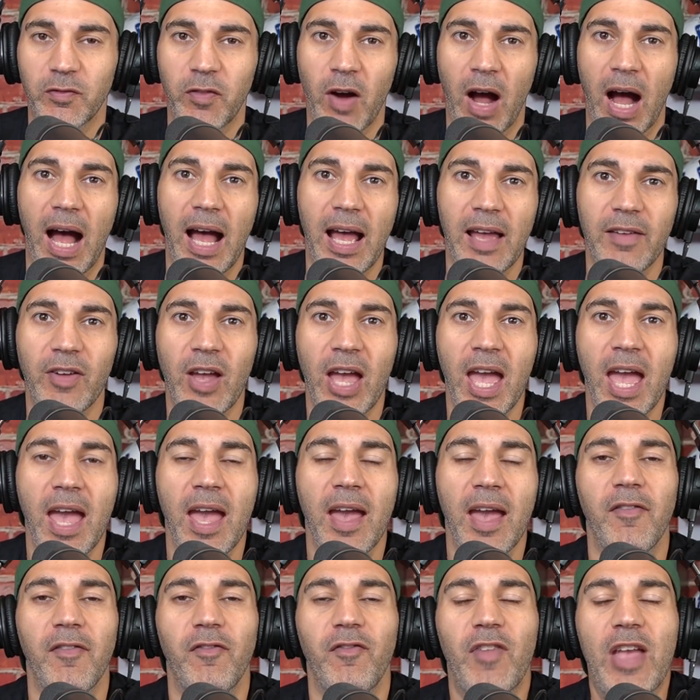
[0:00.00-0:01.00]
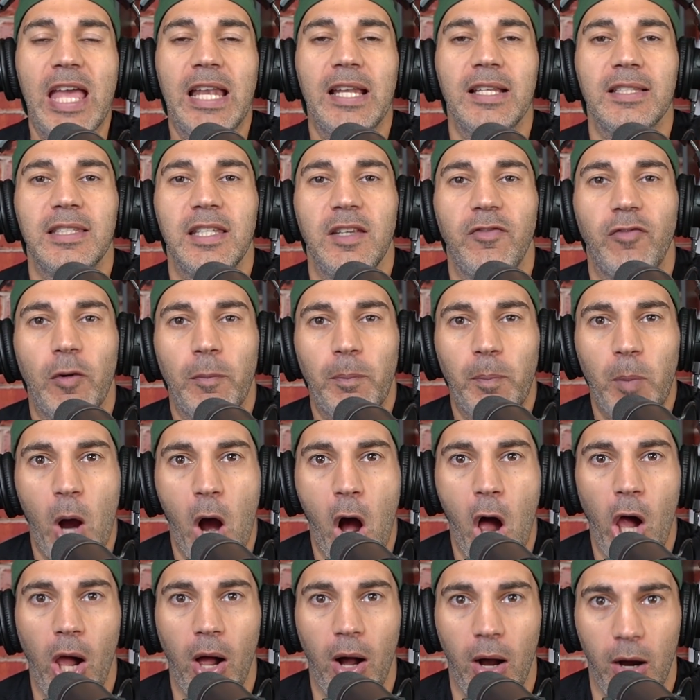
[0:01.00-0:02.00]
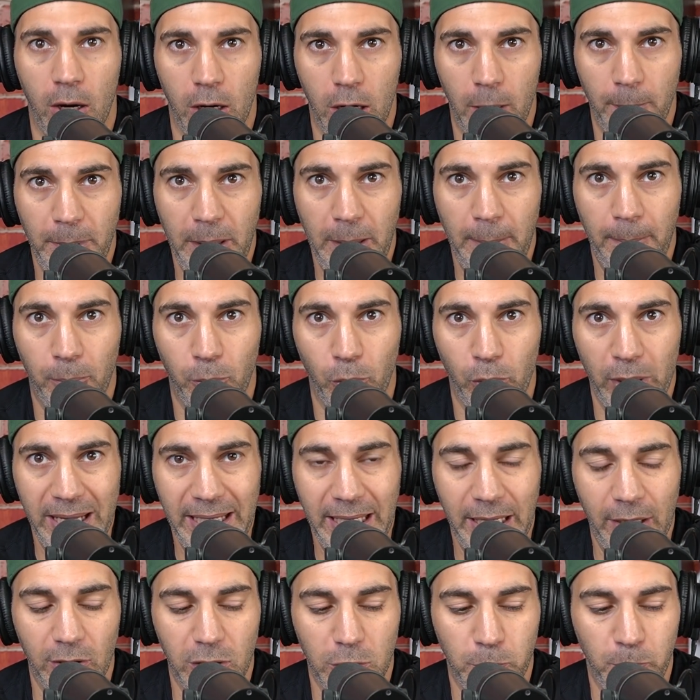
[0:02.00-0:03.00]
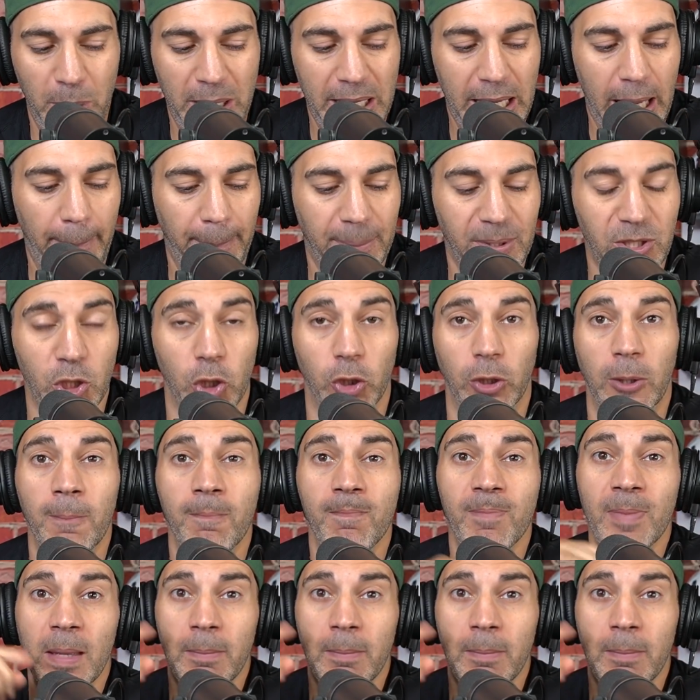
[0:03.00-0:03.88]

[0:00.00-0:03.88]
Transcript: Five fantasy football RB breakouts. Big episode.